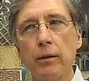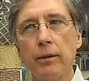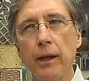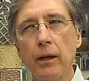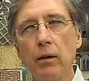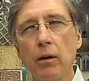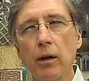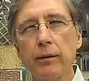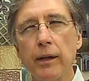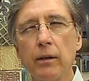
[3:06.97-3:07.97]
they're
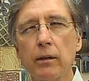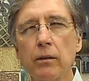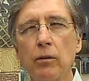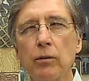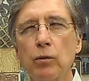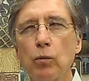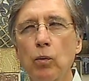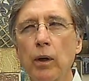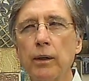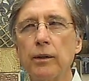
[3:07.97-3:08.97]
going to
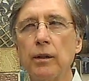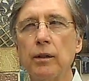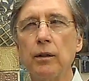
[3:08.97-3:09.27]
want to